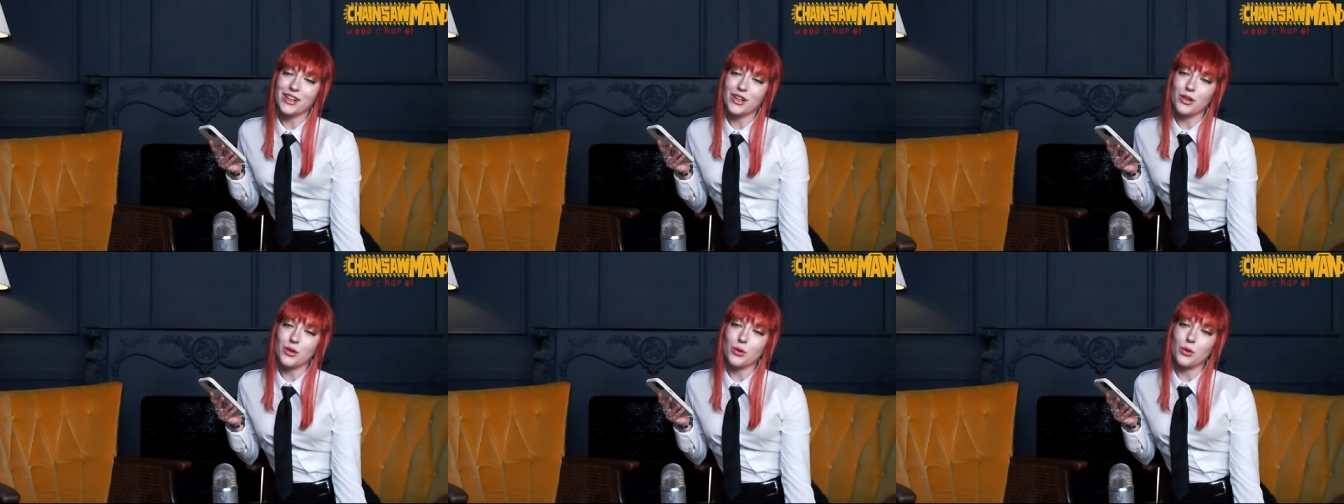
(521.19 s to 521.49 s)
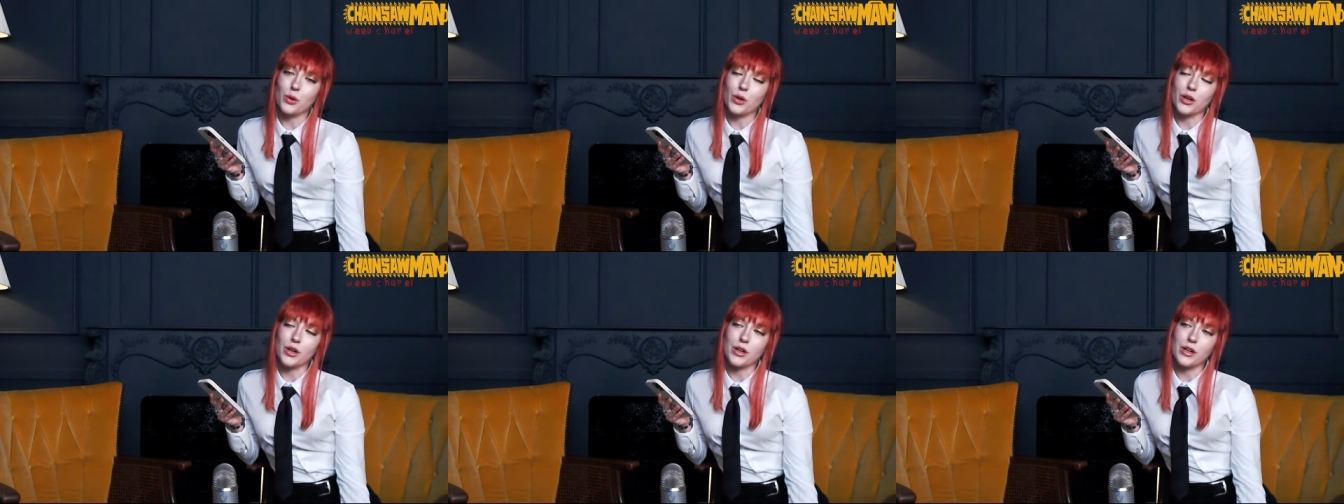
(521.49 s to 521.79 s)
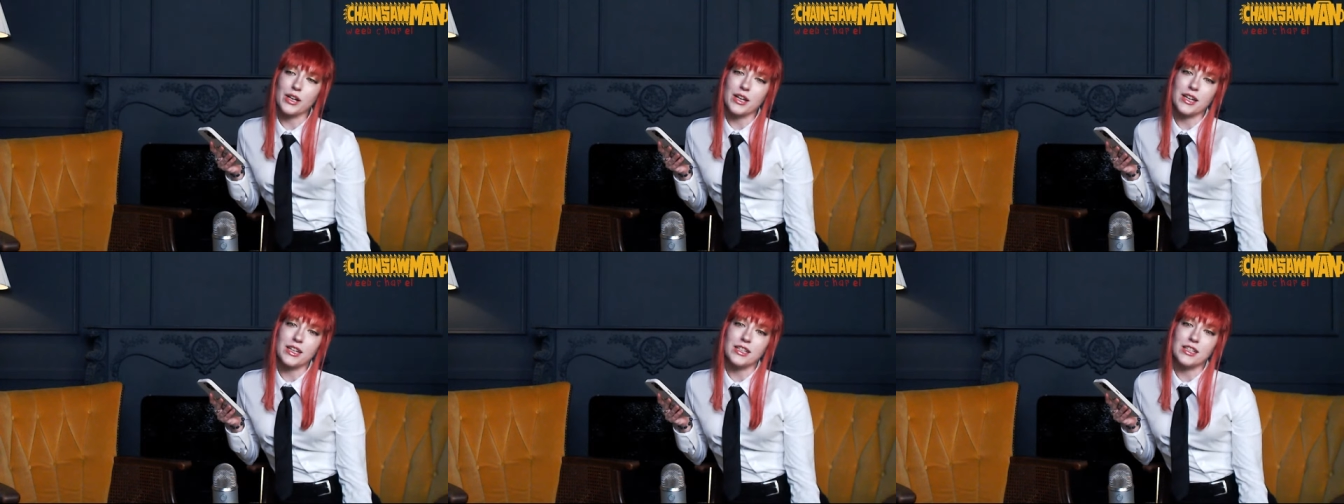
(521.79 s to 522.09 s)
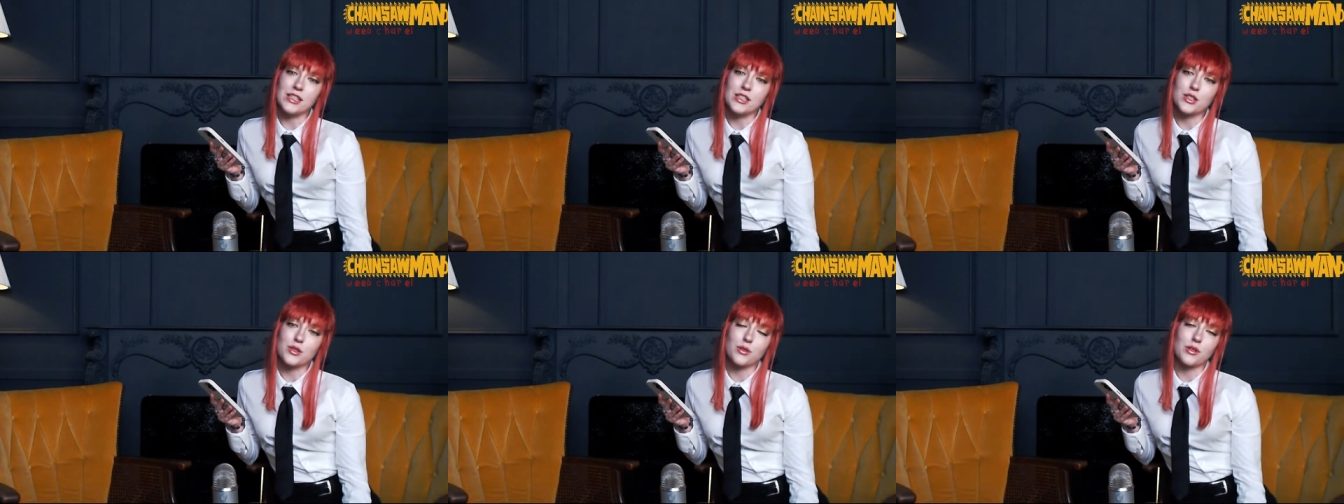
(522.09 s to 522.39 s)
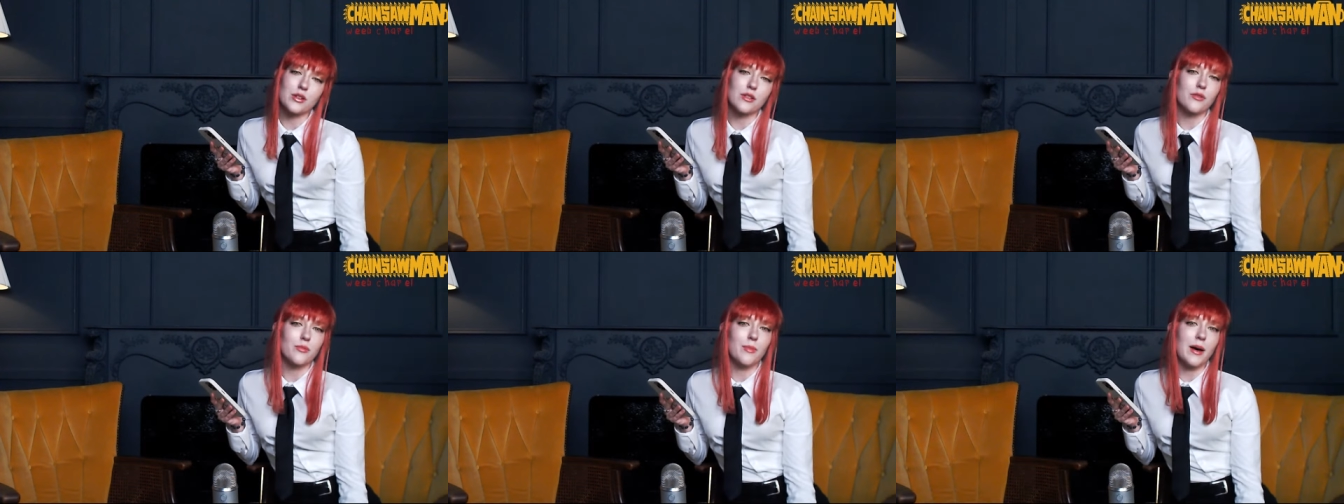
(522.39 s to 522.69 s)
or any sort
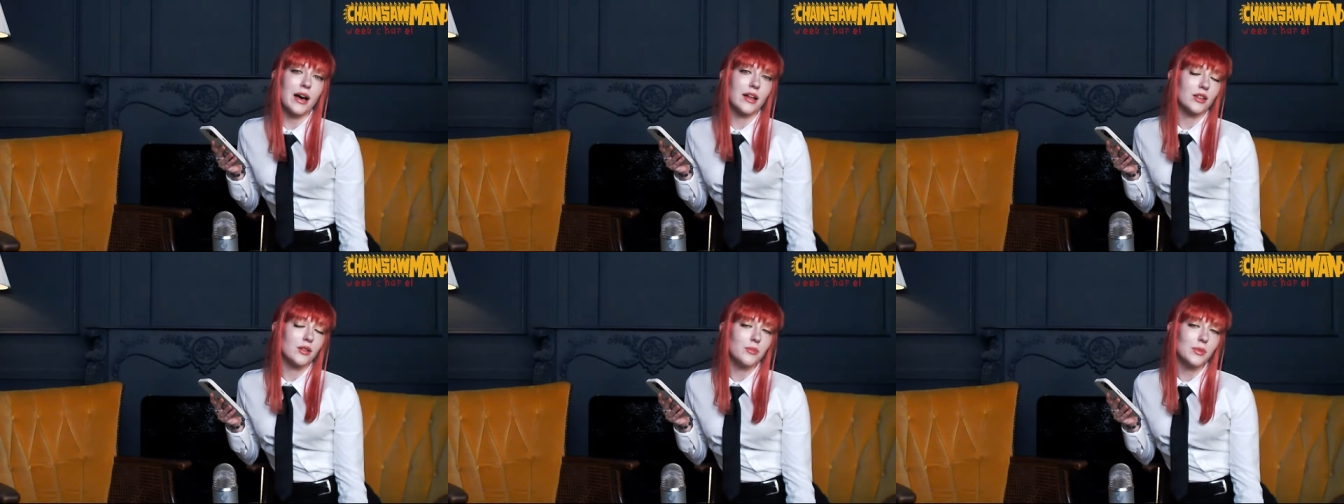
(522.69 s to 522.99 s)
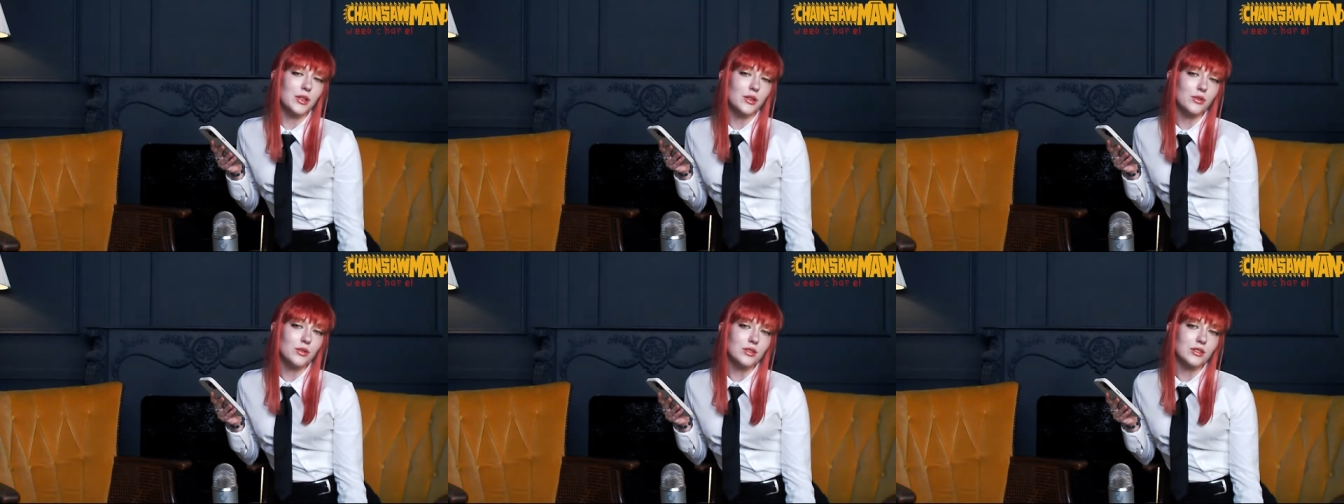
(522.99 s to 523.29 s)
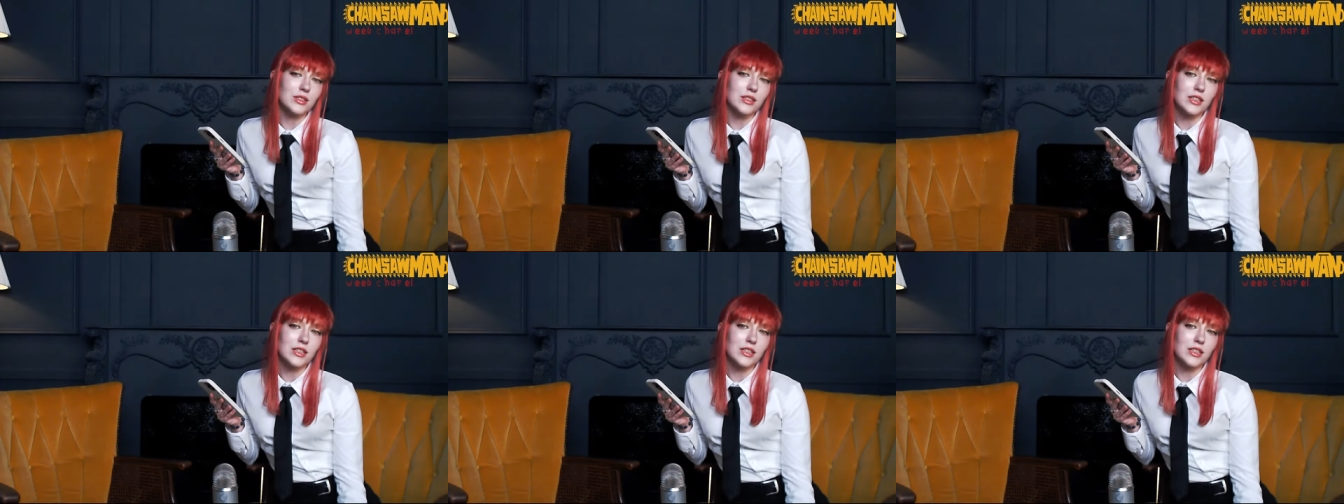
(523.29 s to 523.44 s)
of Malamute.